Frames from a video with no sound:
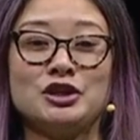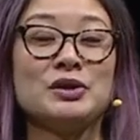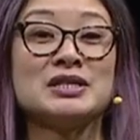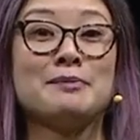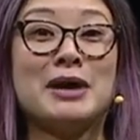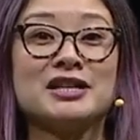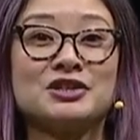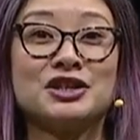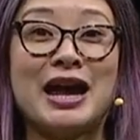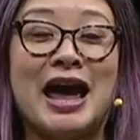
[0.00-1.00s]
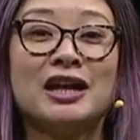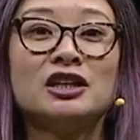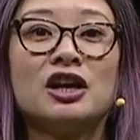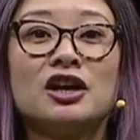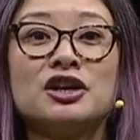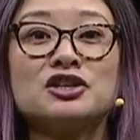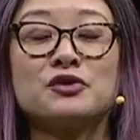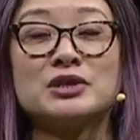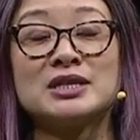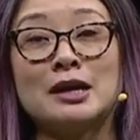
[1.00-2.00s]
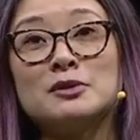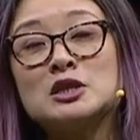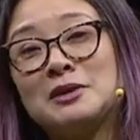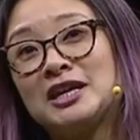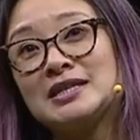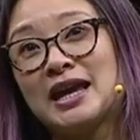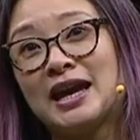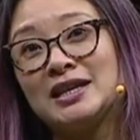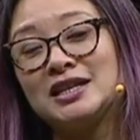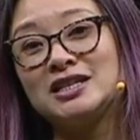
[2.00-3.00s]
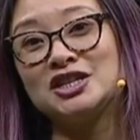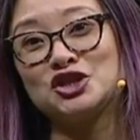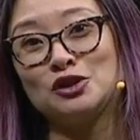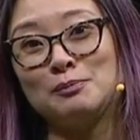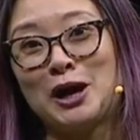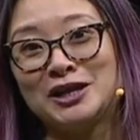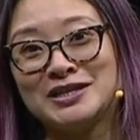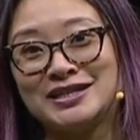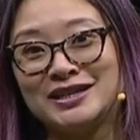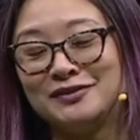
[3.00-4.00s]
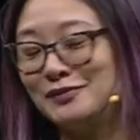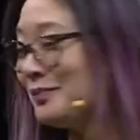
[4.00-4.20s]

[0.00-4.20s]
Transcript: U.S. Ambassador at Large for Cyberspace and Digital Policy.